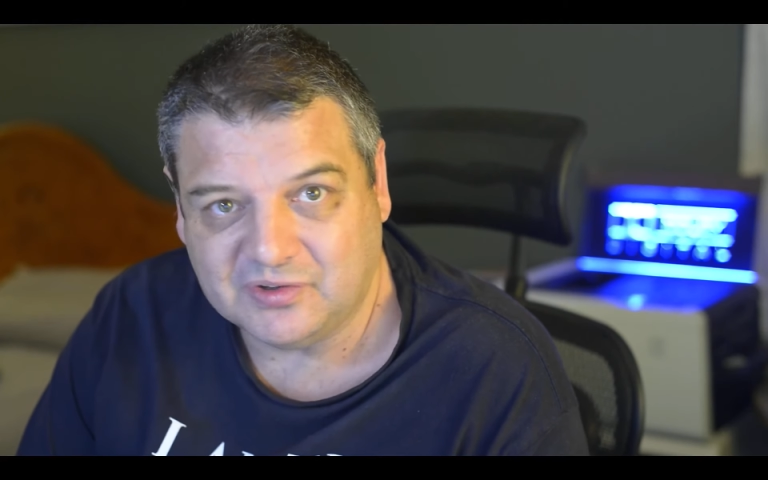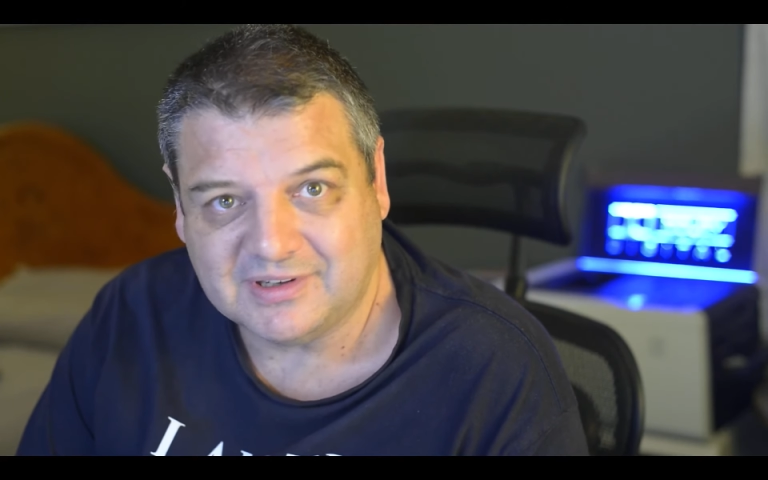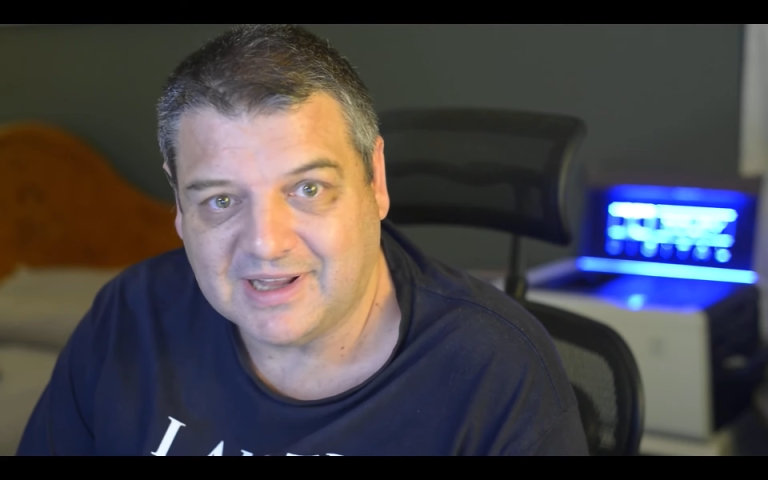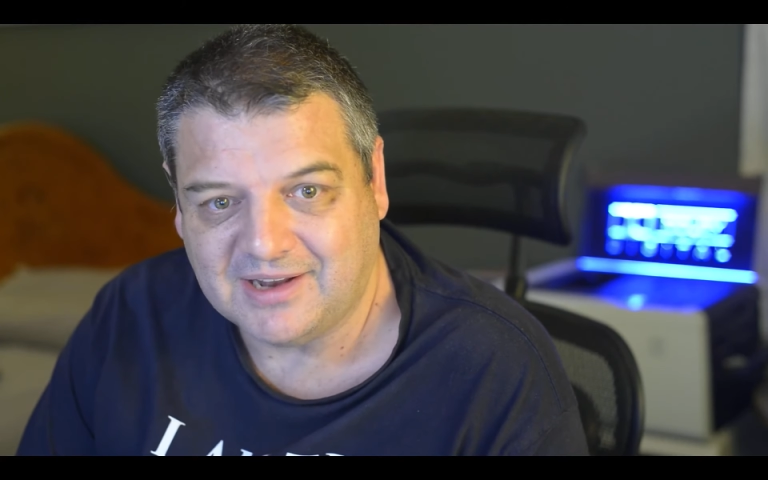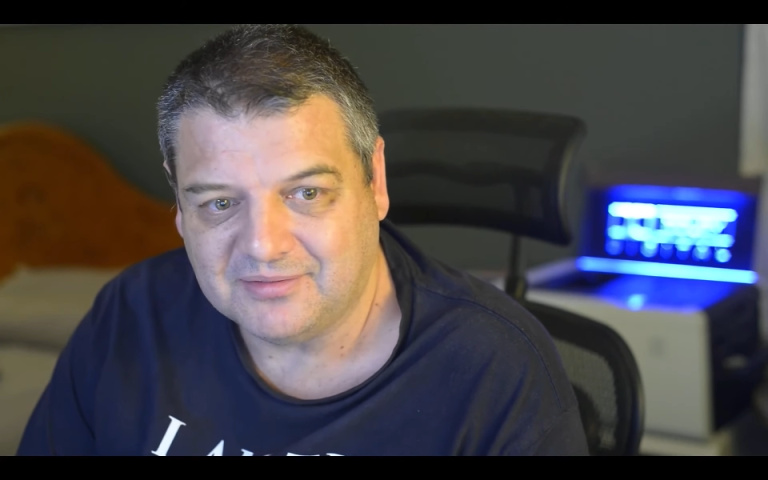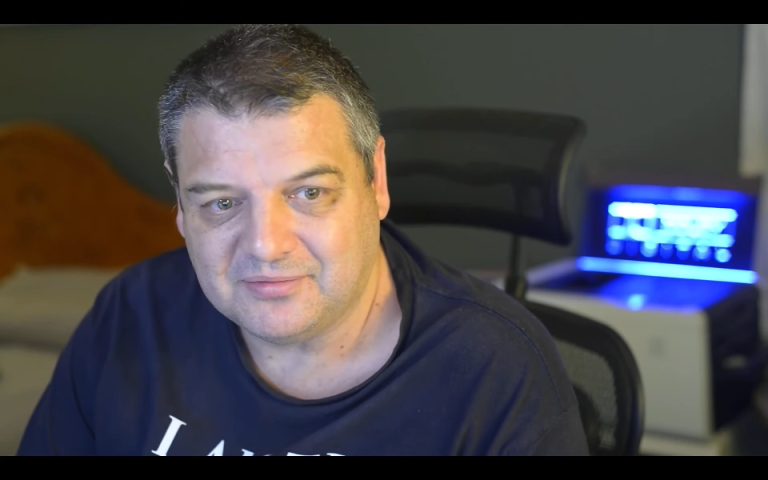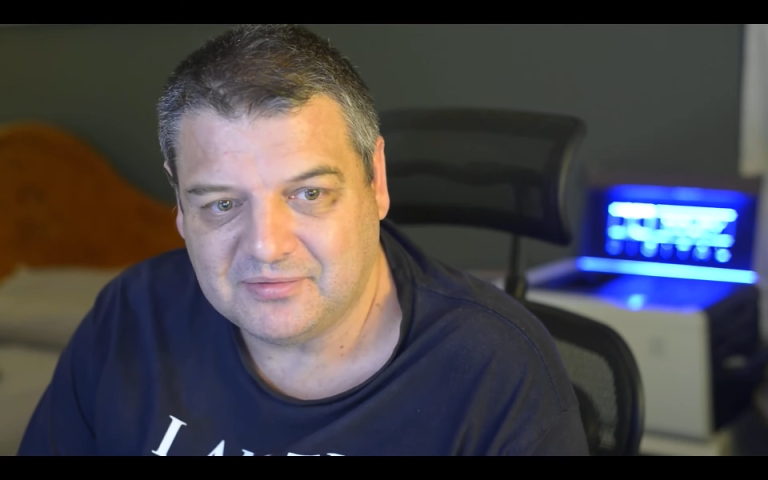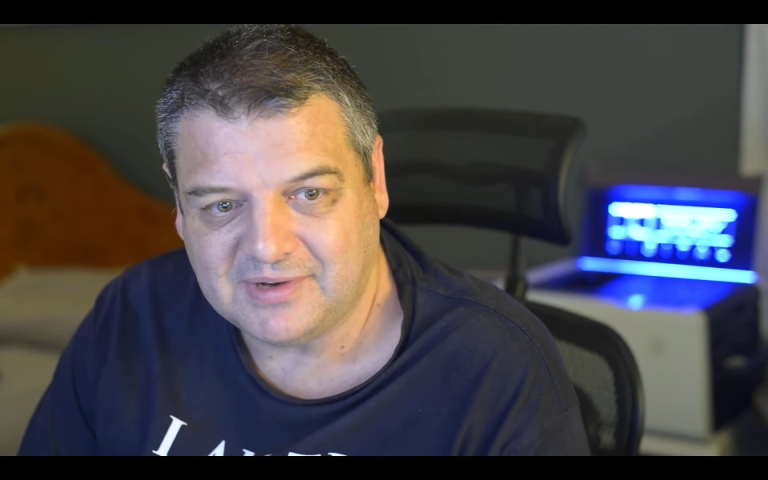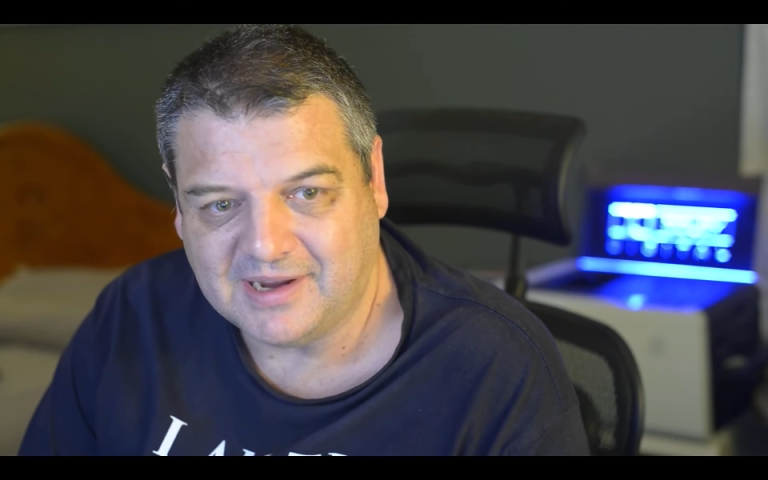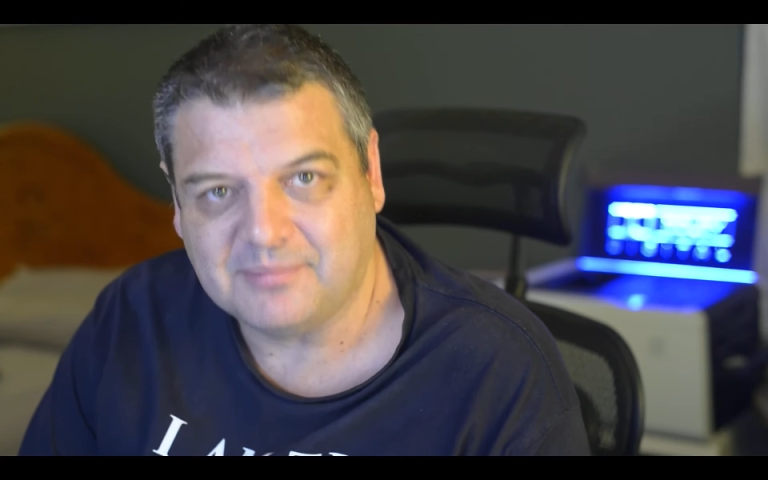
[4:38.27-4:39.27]
you can't
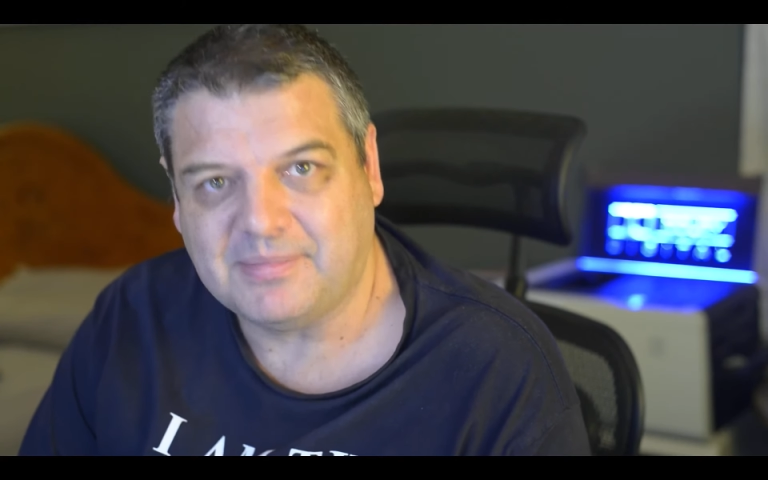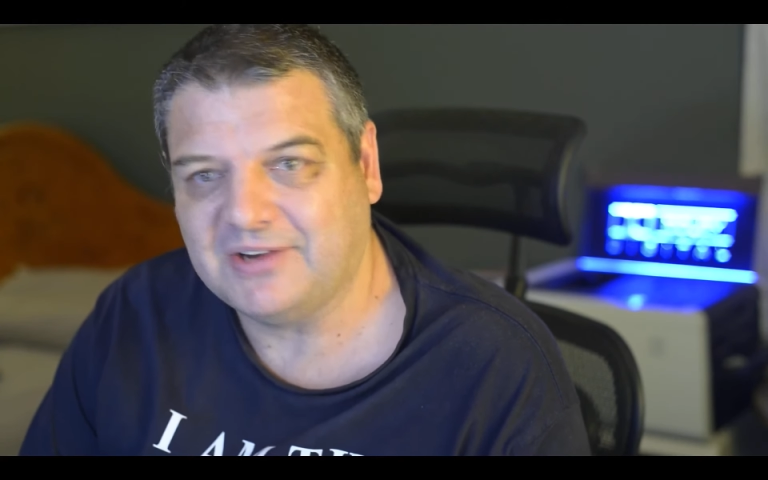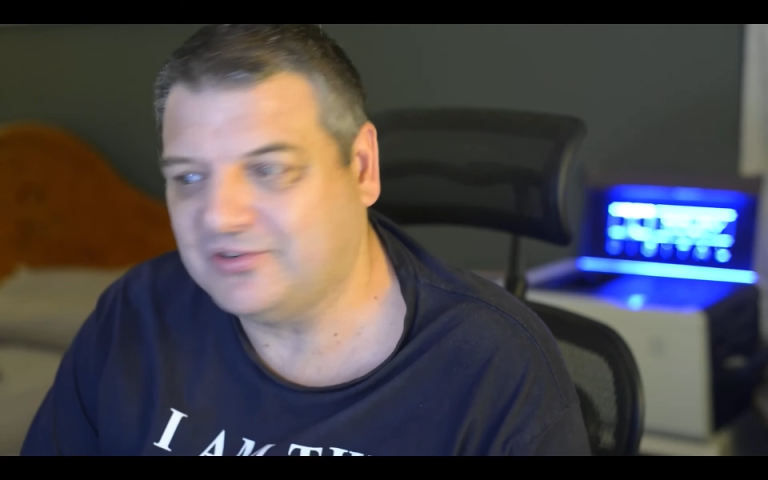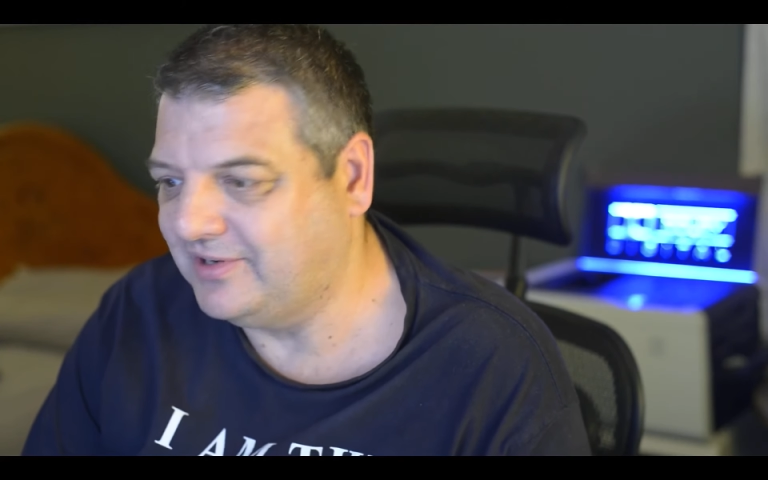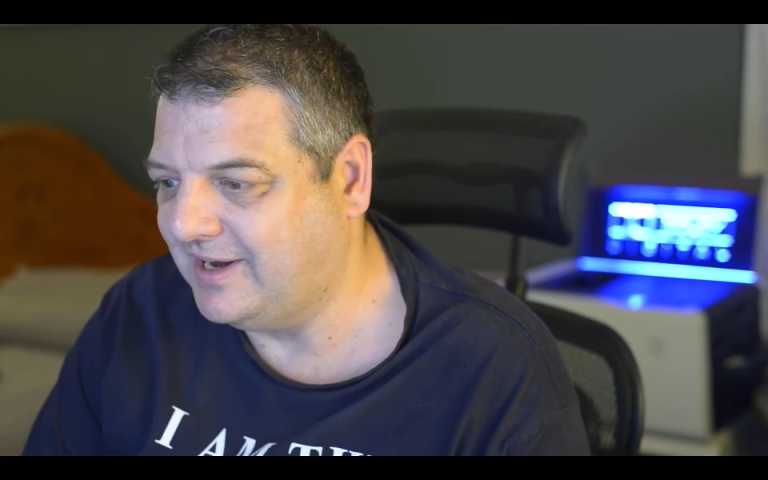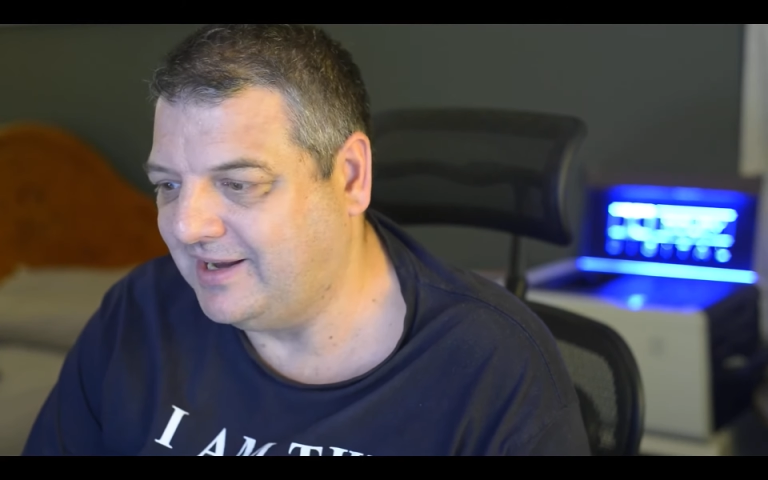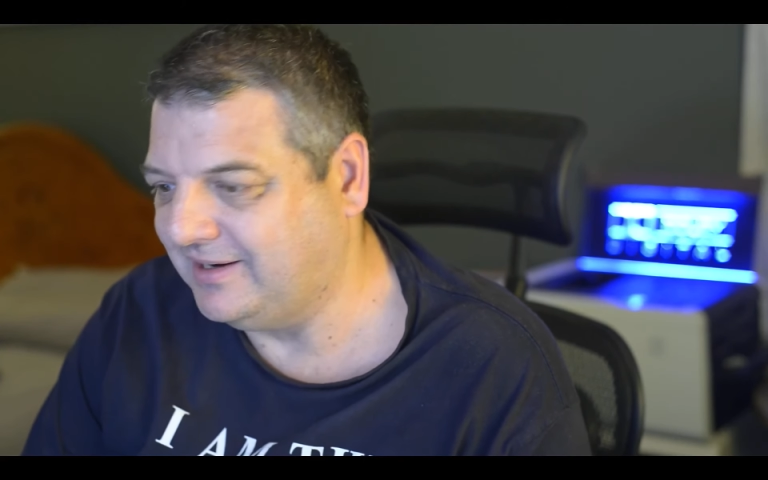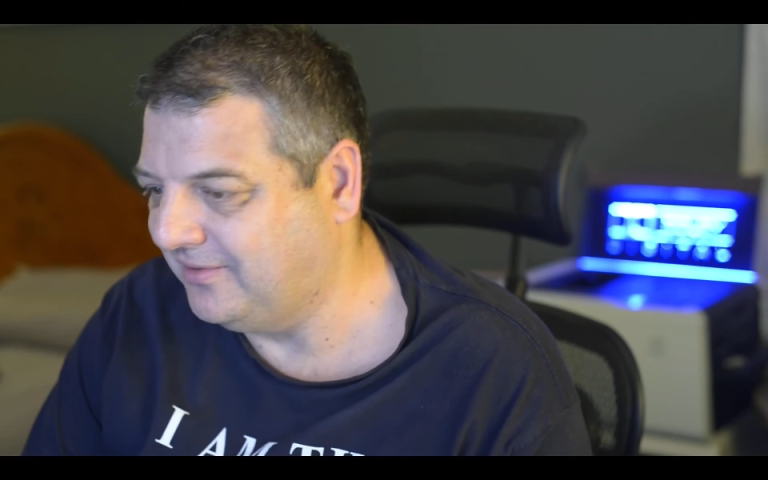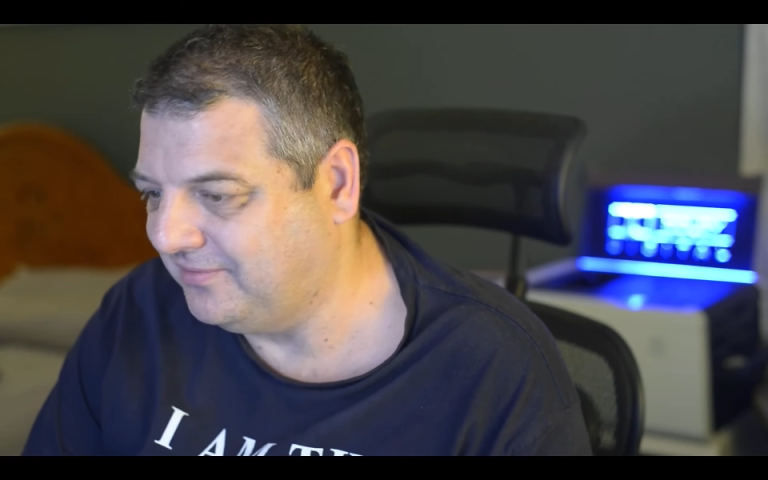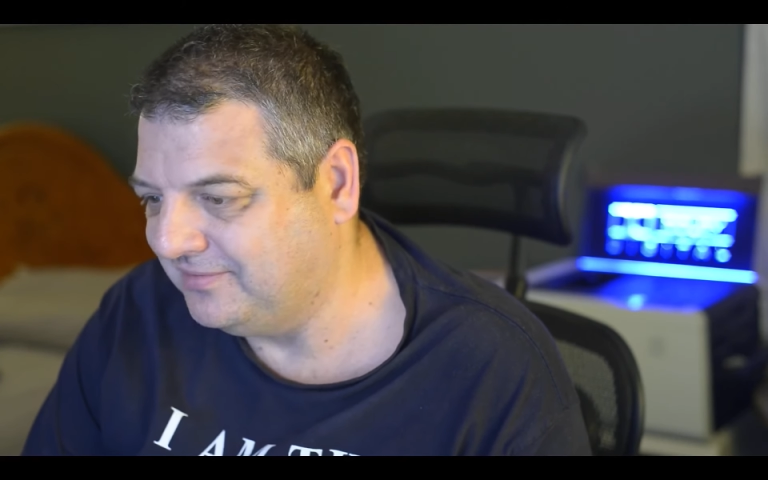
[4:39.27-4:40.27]
take the battery out,
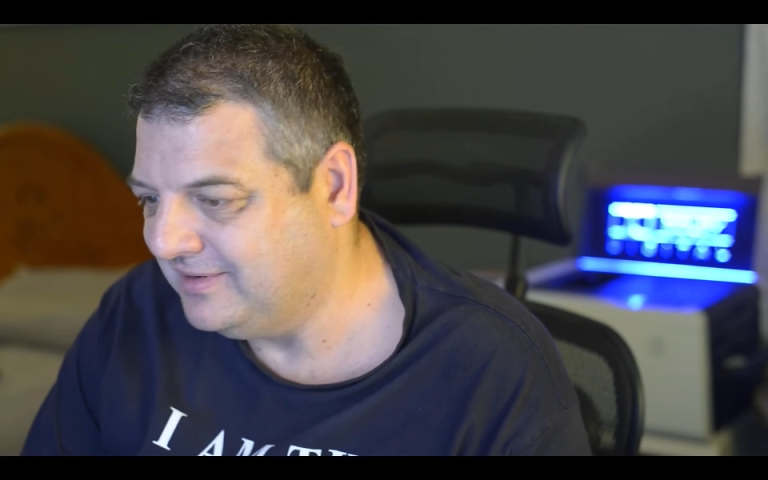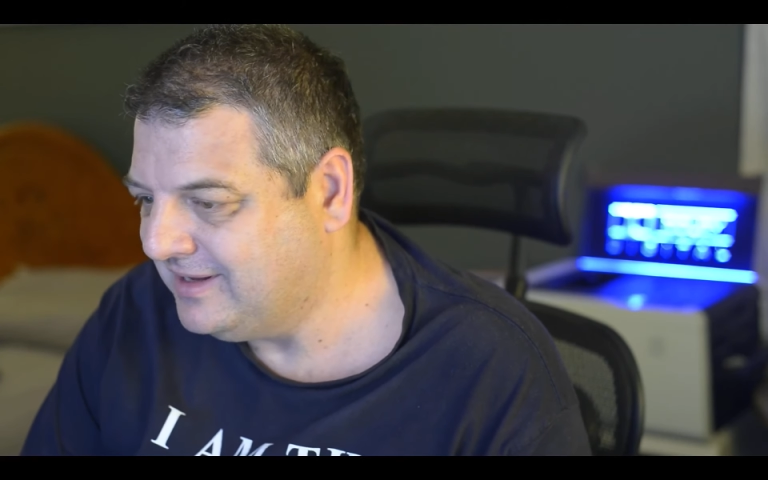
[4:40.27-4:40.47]
you